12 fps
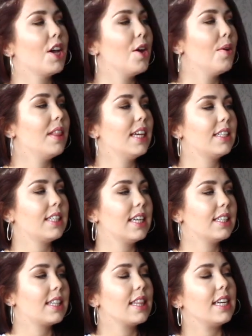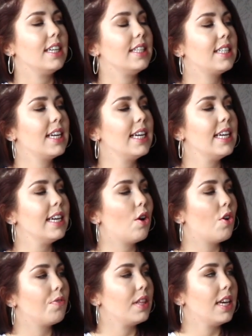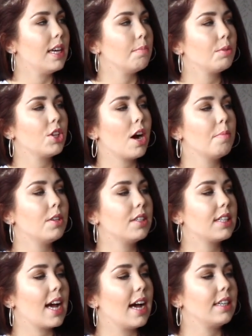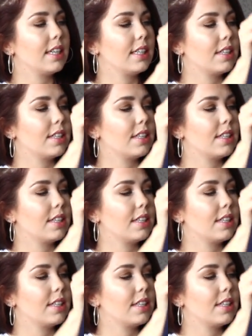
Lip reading: So this is the tee of the pajamas, and